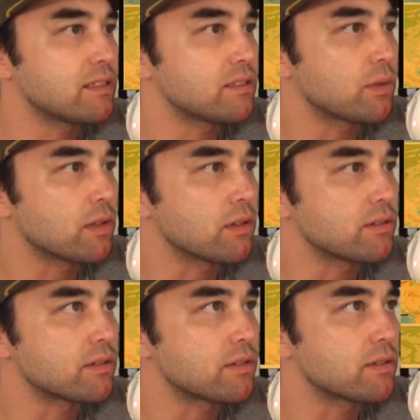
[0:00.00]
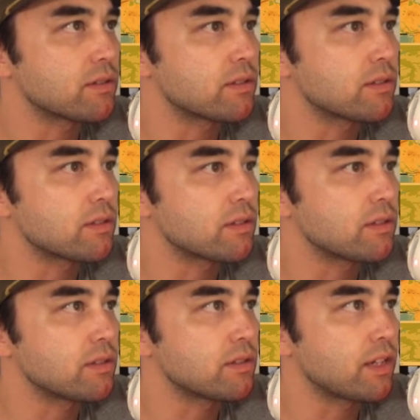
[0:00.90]
where is it?
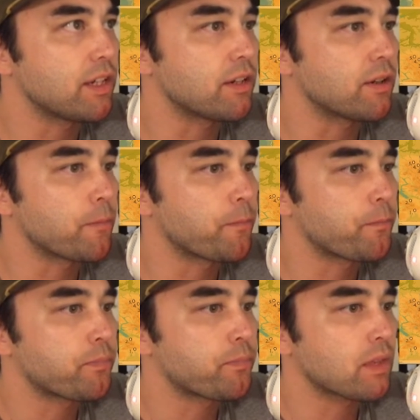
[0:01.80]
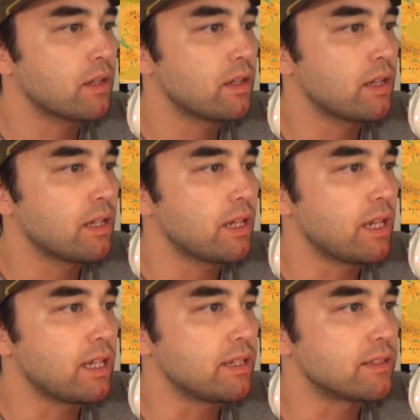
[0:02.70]
Here,
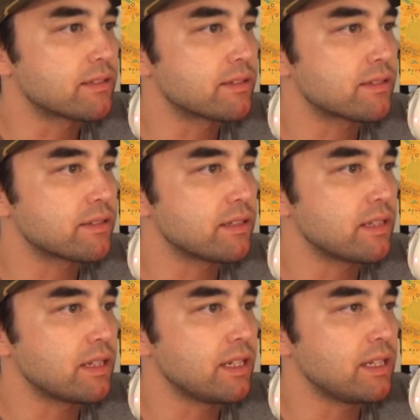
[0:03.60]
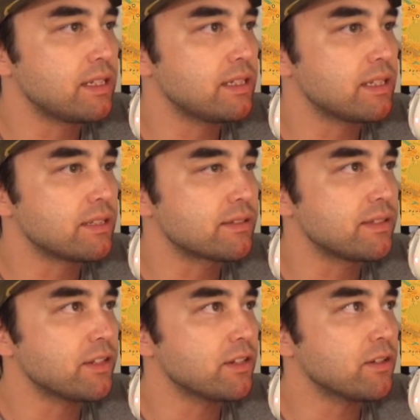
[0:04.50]
it's in it's
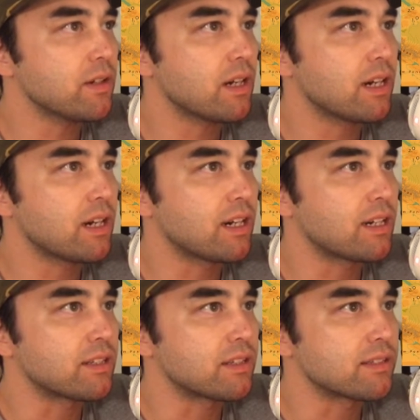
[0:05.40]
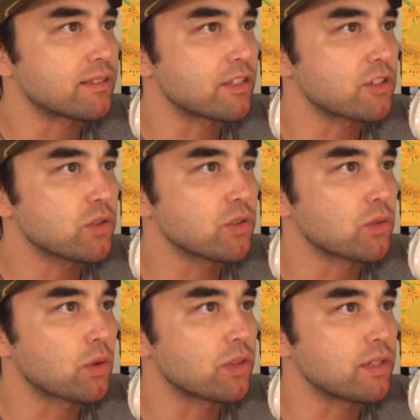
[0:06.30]
near uh, the central
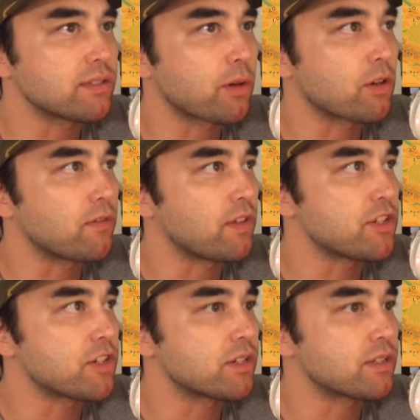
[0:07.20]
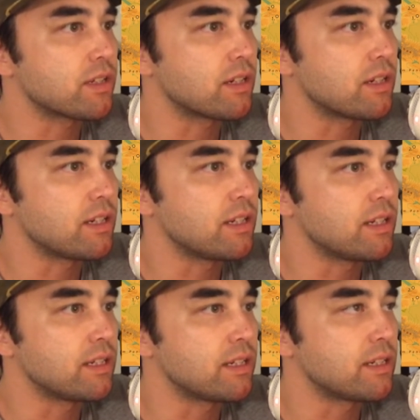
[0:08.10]
northeast part of Asia uh,
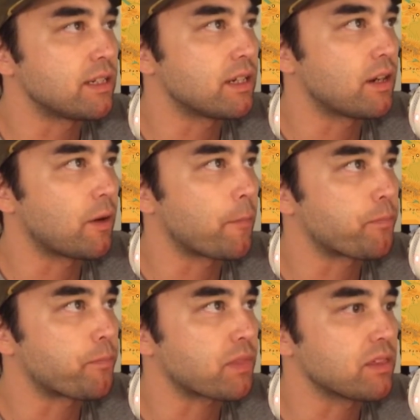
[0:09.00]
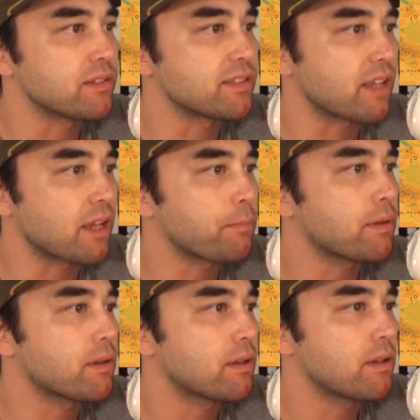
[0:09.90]
in um, the steppe.
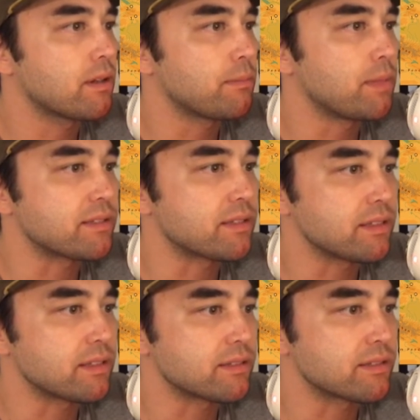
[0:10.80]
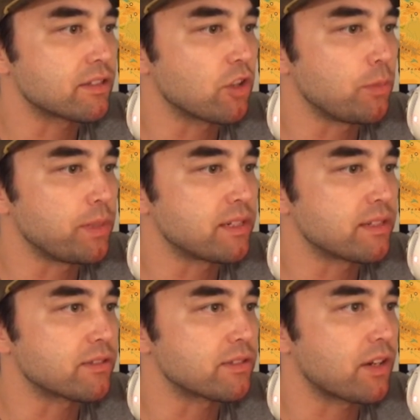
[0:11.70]
Basically, this is the Gobi
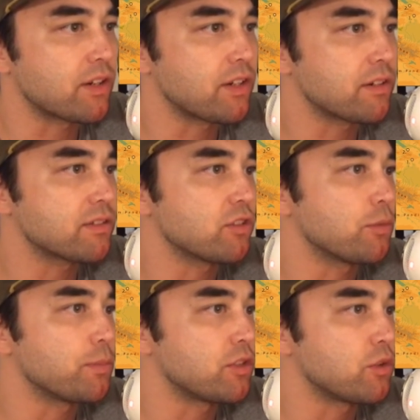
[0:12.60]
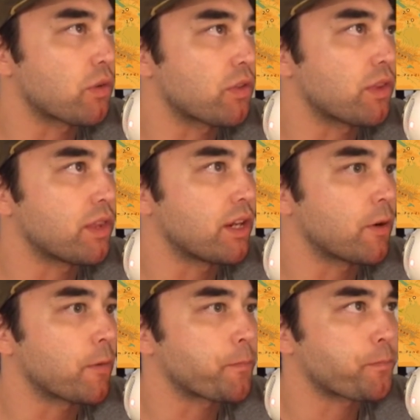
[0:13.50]
Desert down here, so a little bit north of there.